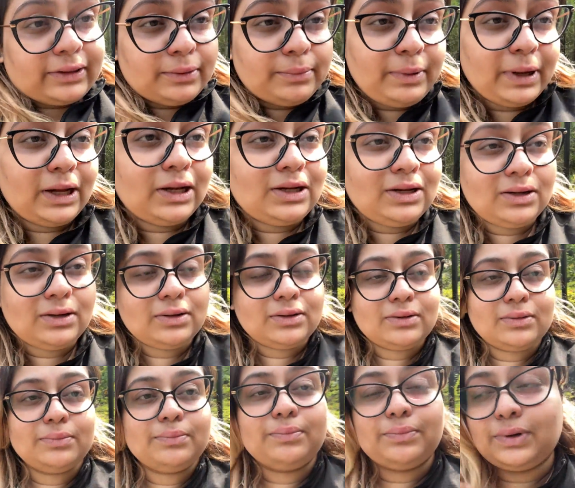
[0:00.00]
the bell,
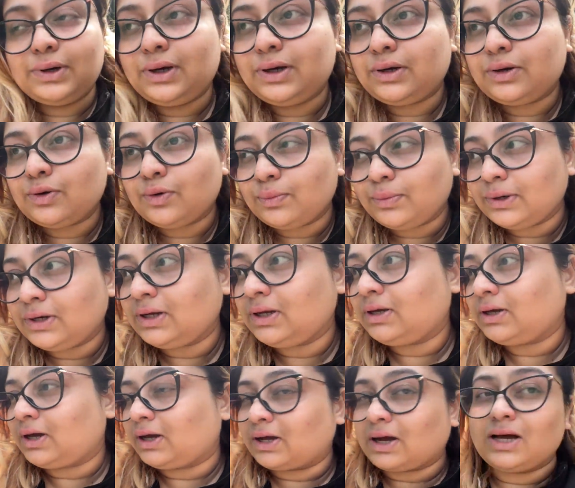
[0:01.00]
but
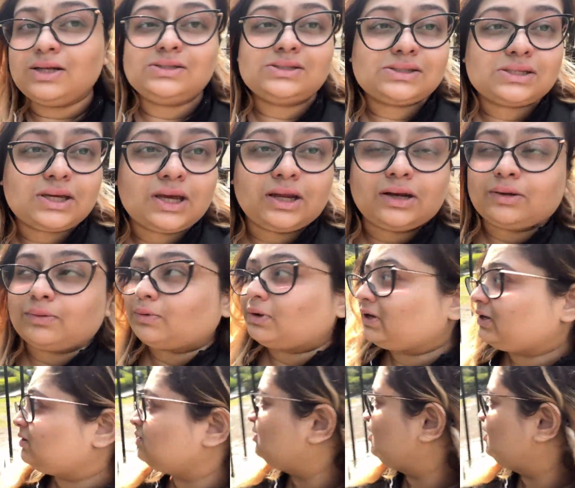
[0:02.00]
nobody, I can't see anyone.